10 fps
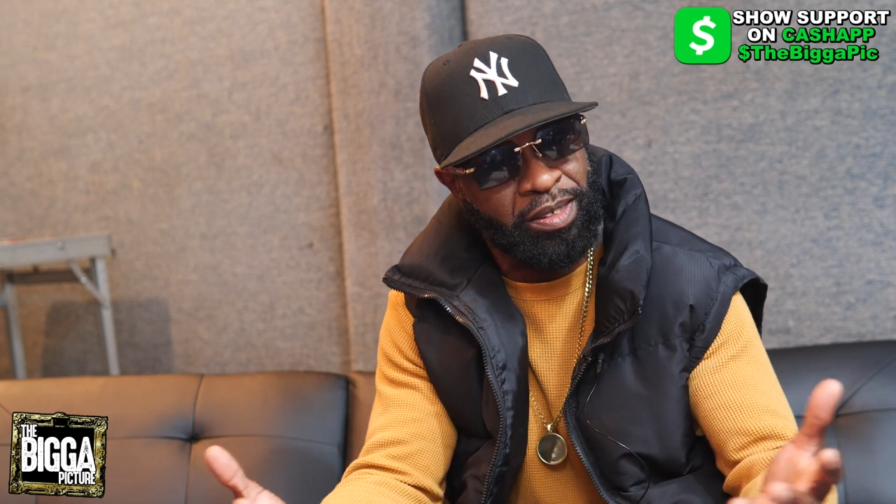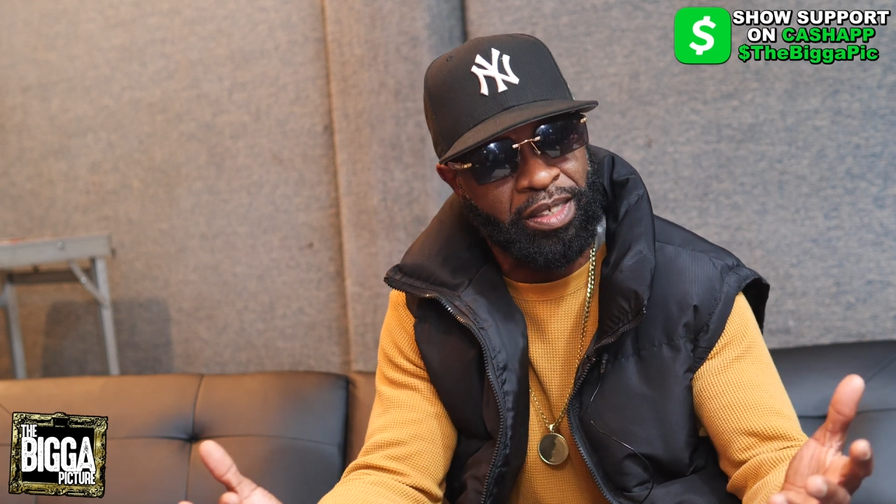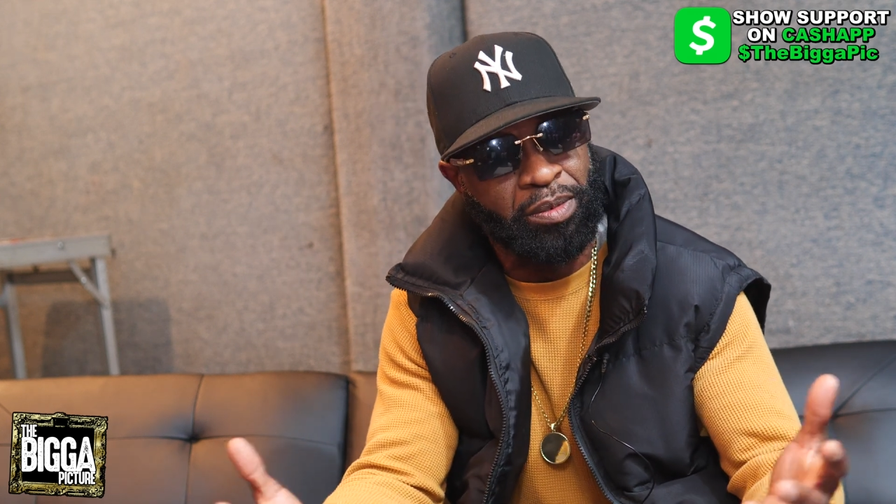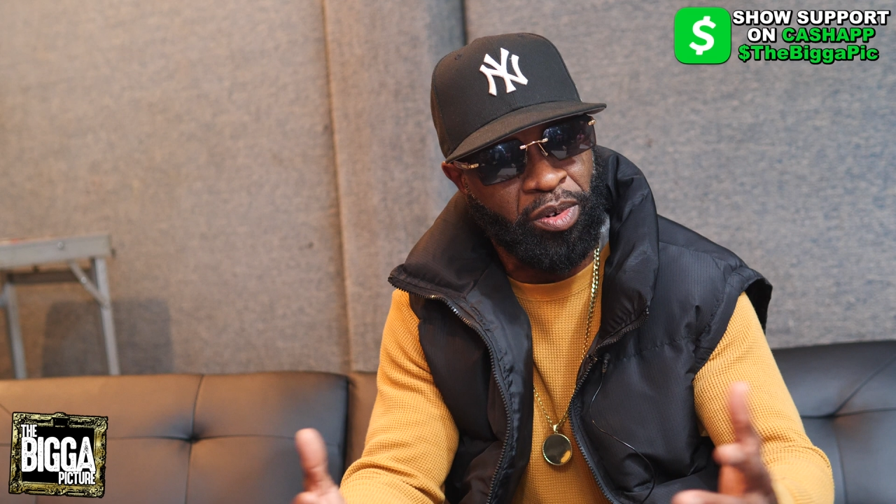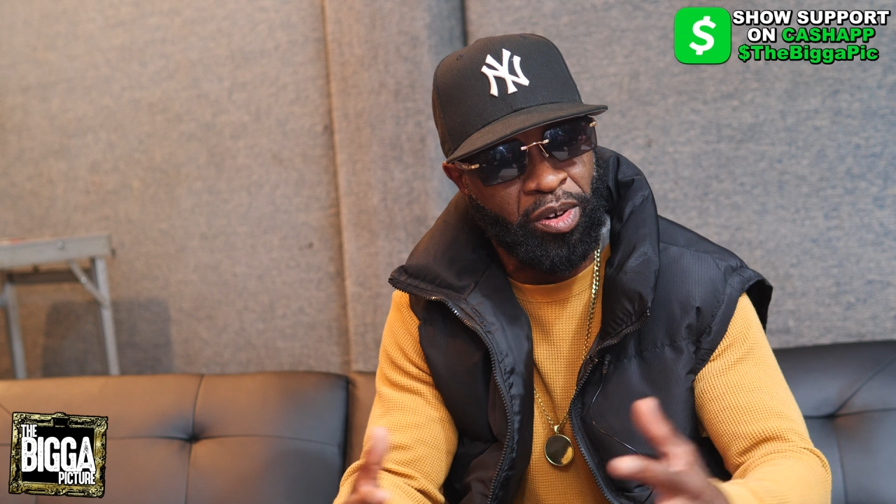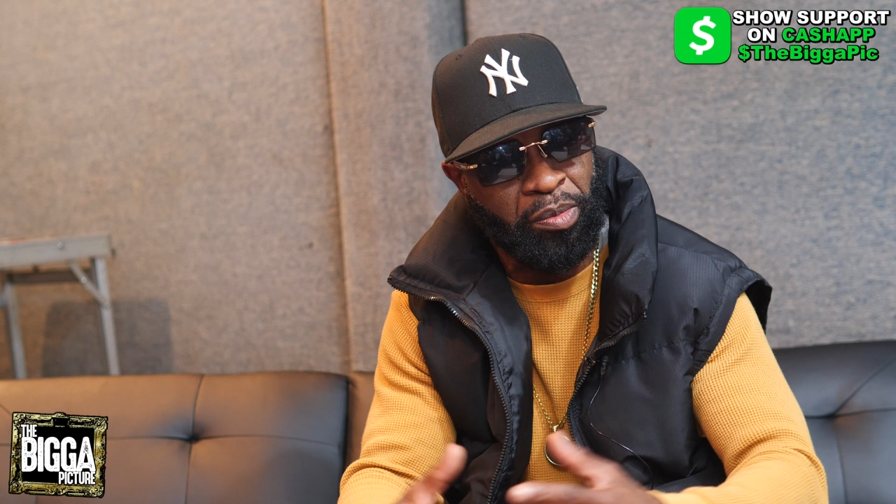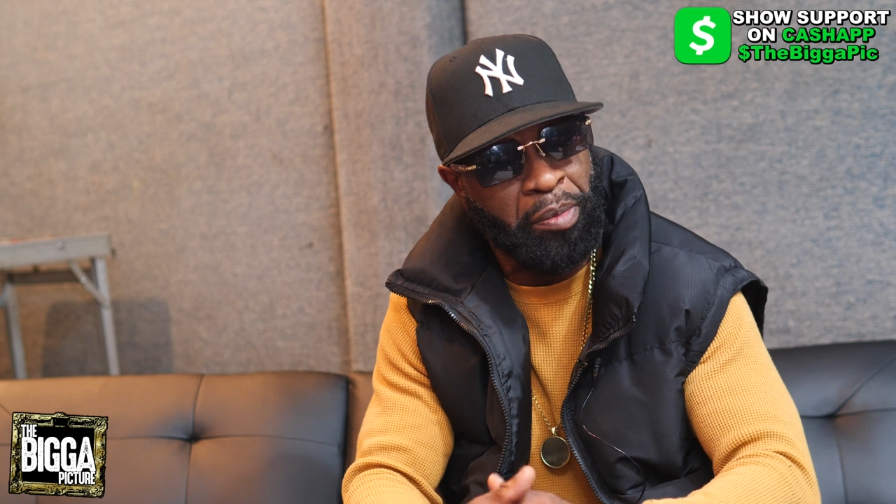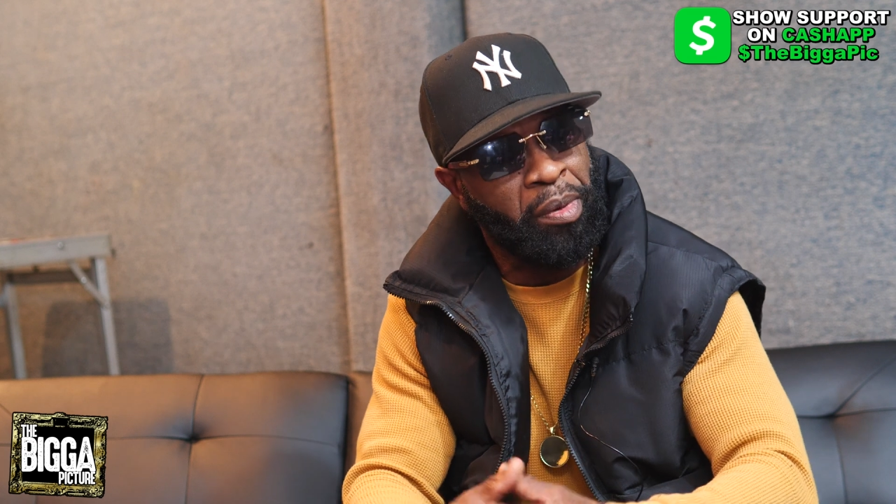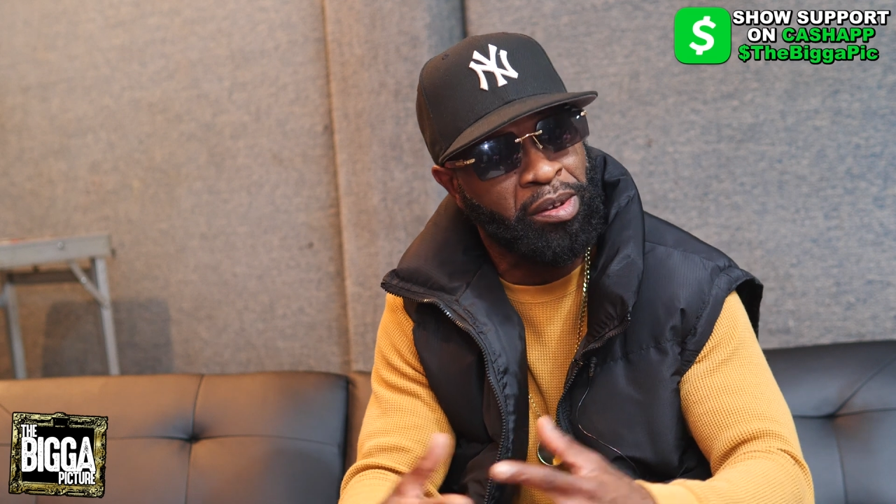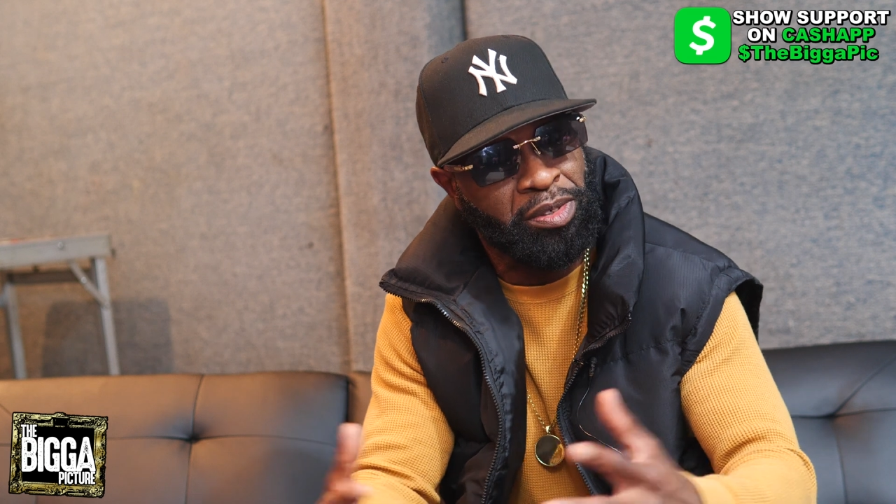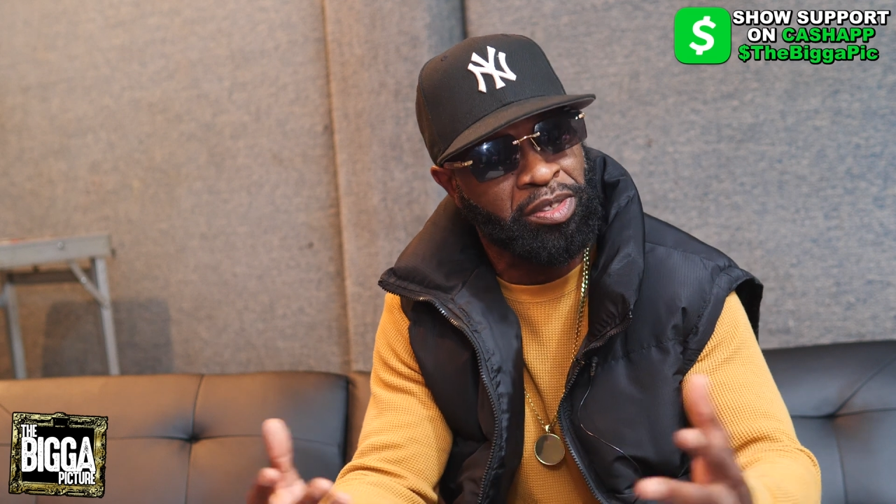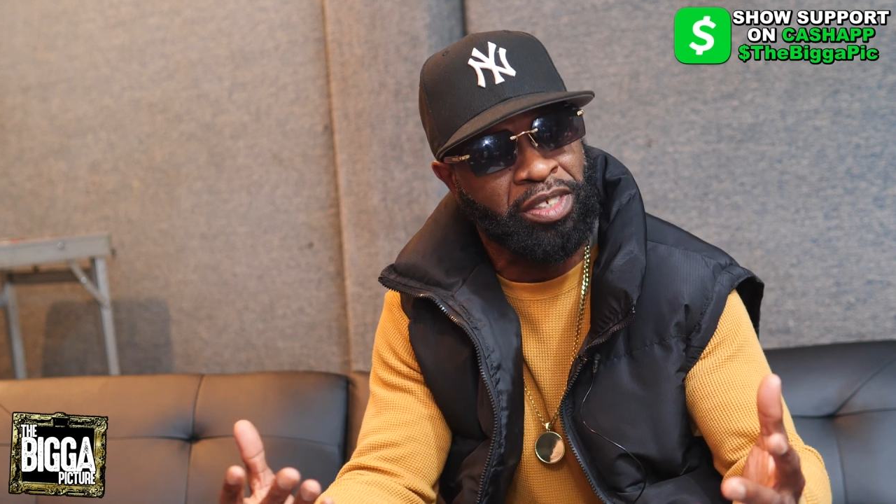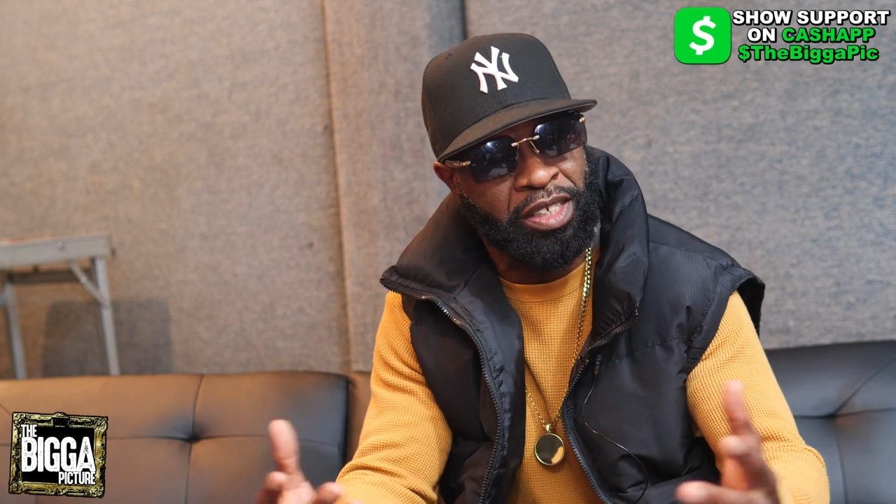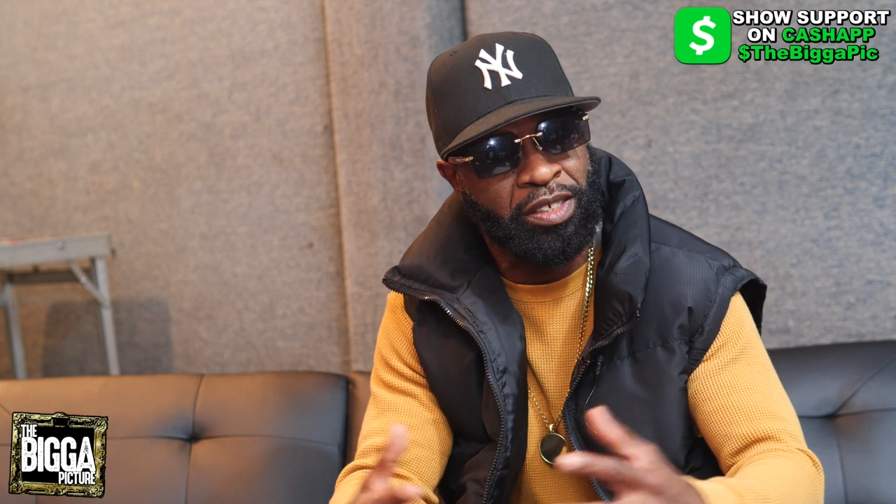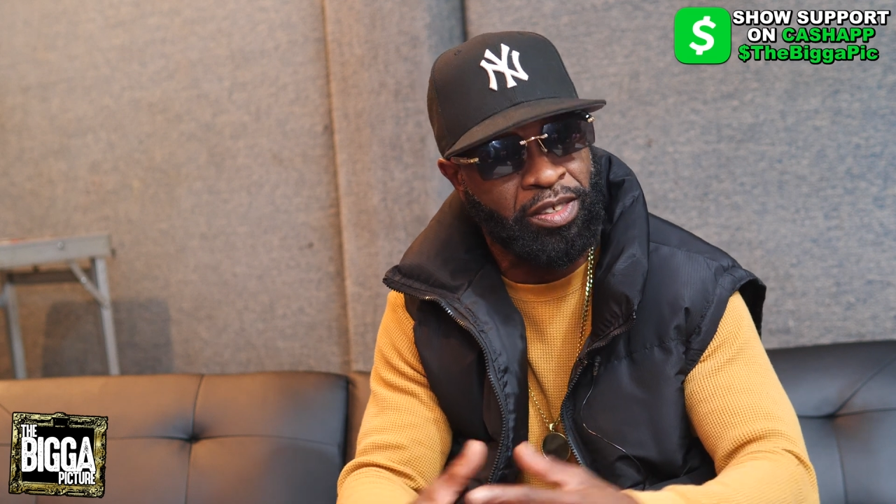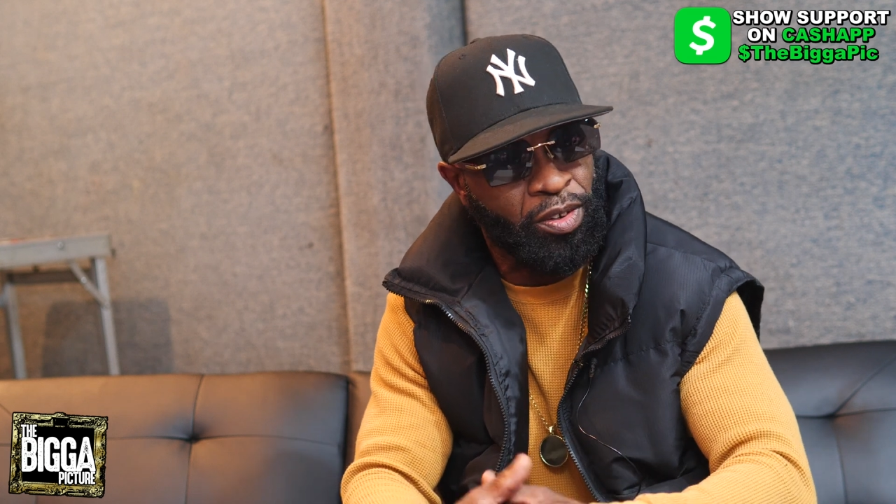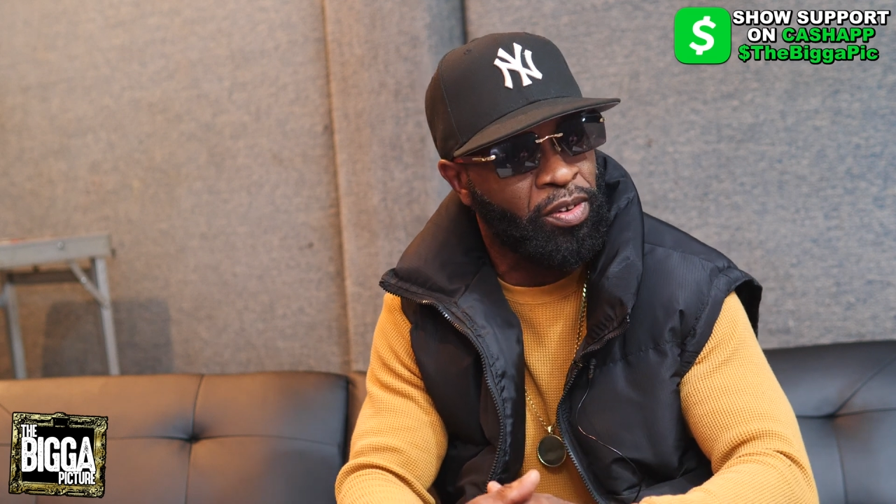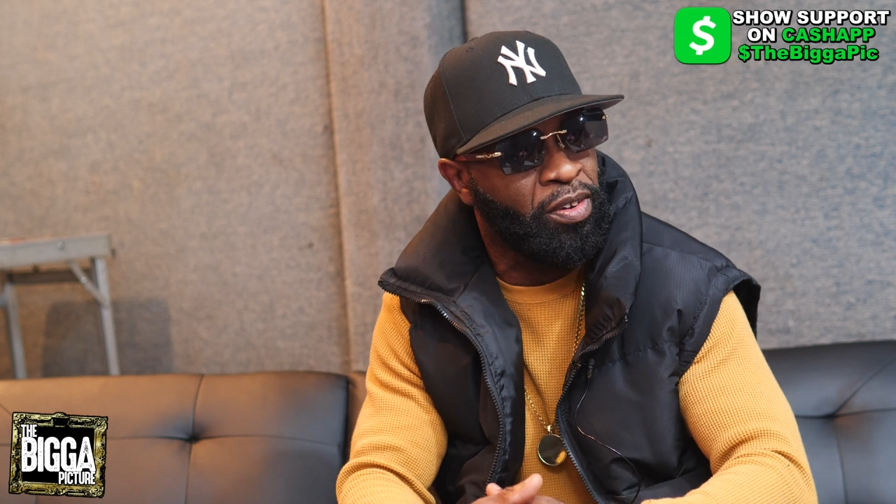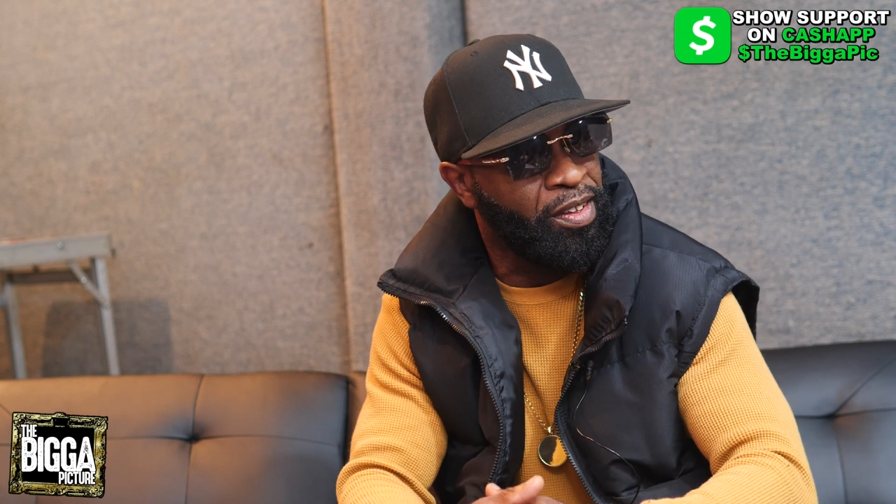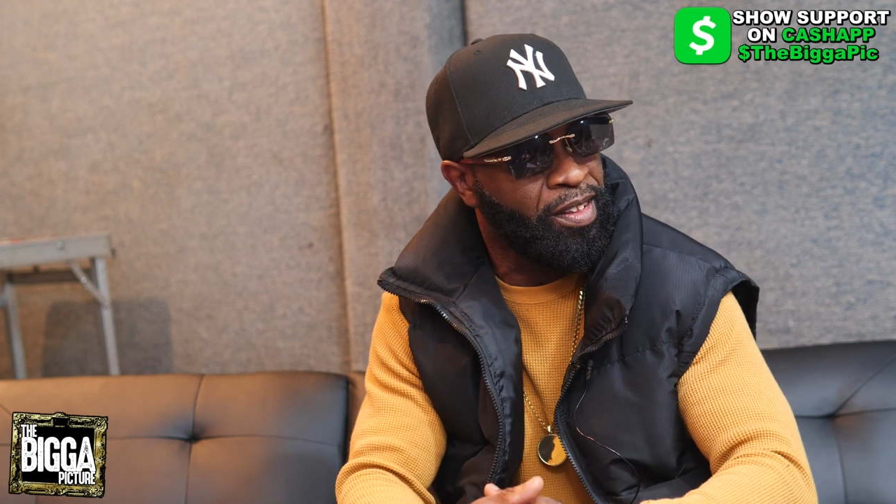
to get them all. My mom used to get us all